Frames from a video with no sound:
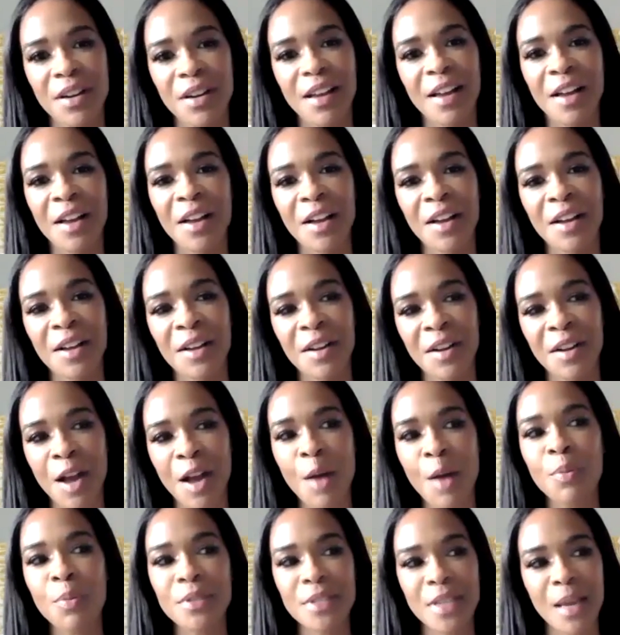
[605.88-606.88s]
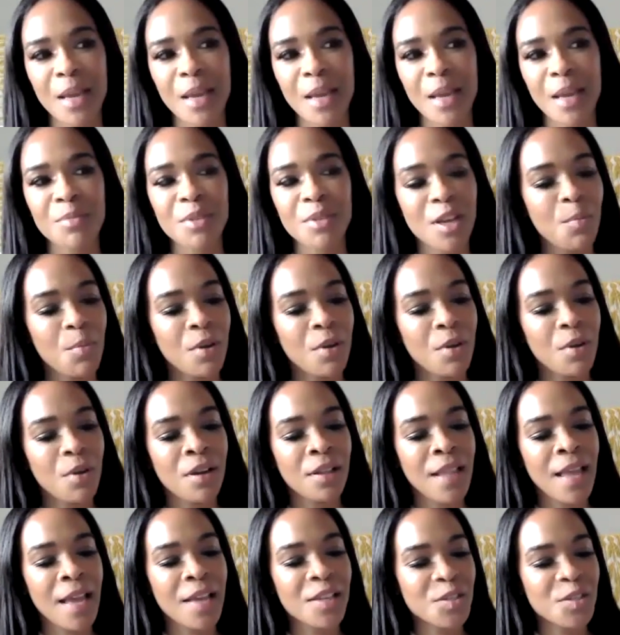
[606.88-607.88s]
a couple times
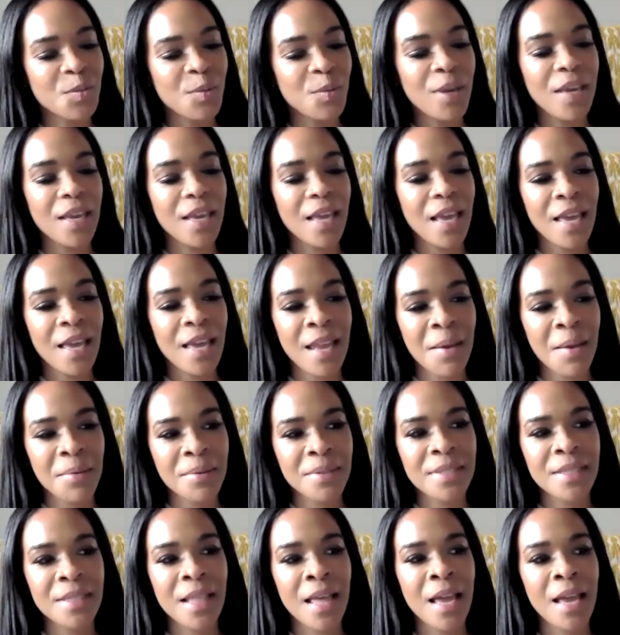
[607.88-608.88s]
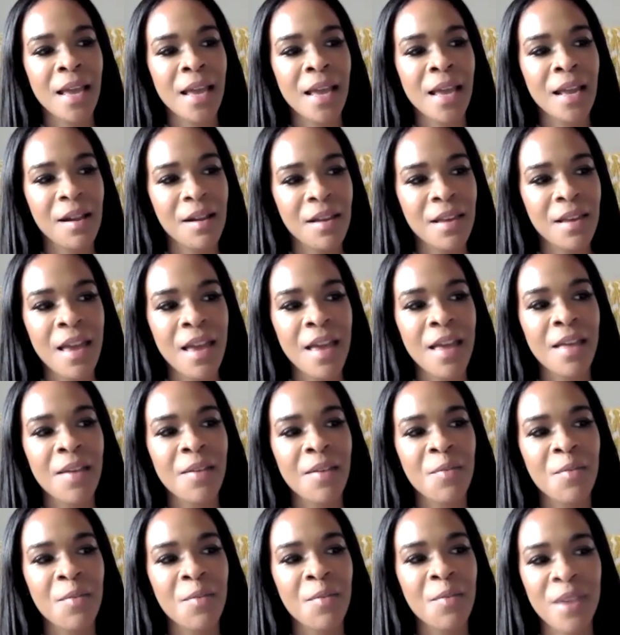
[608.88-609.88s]
last week, and I was like,
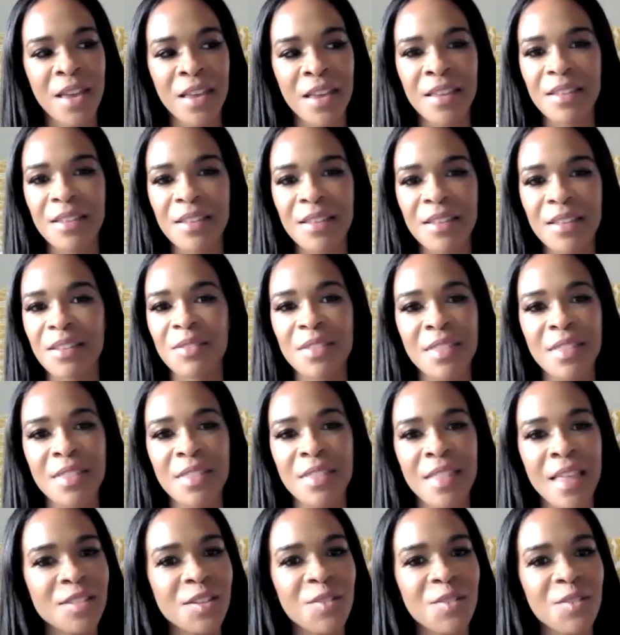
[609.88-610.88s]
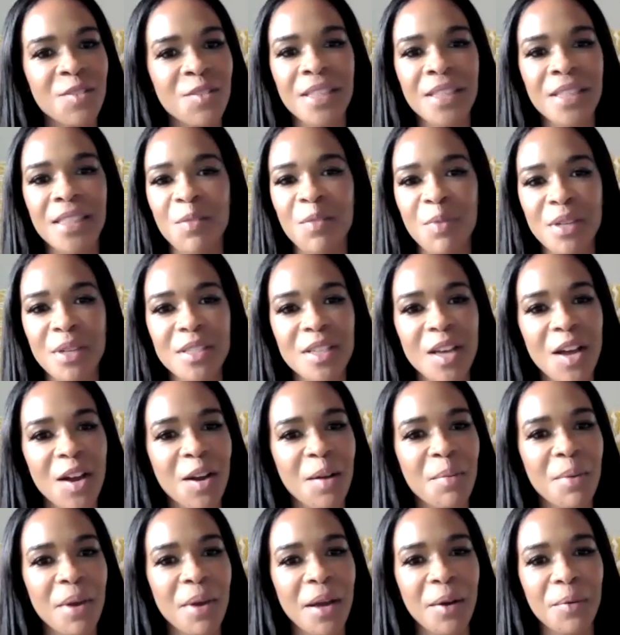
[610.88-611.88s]
yeah, that's the only thing we
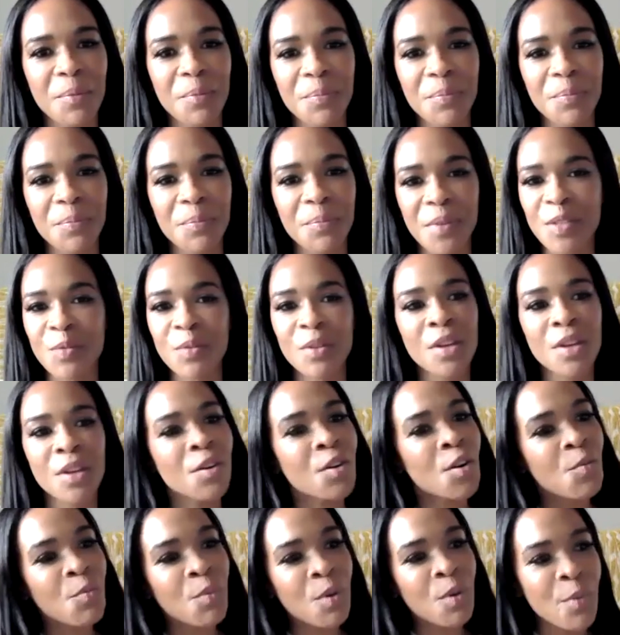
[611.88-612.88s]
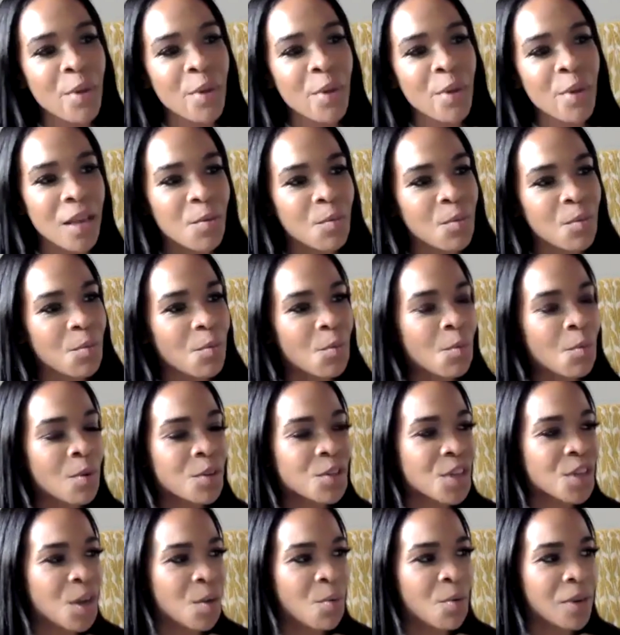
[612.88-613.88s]
talk about is, girl,
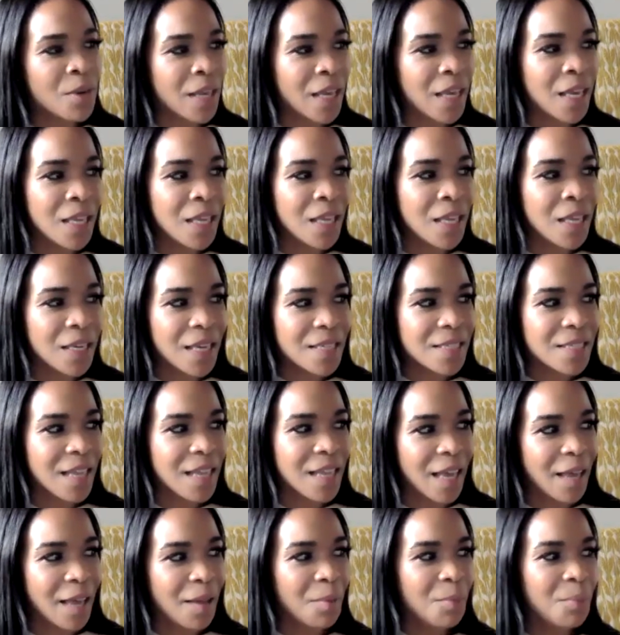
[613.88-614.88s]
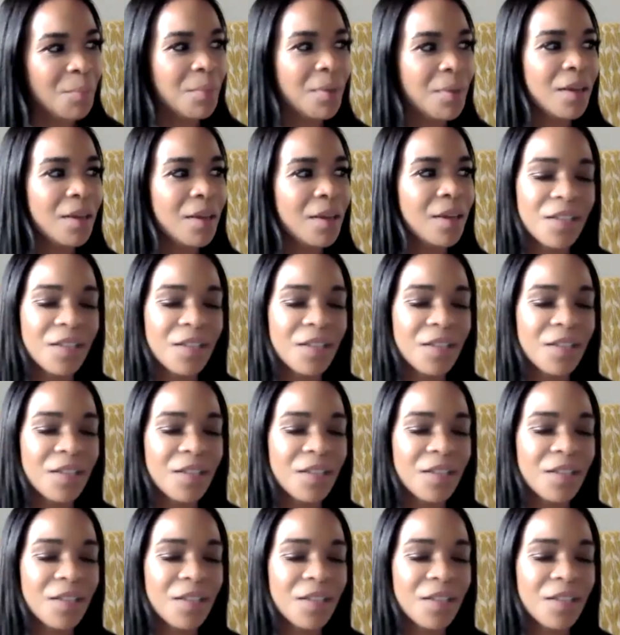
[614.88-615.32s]
what y'all want to eat next time?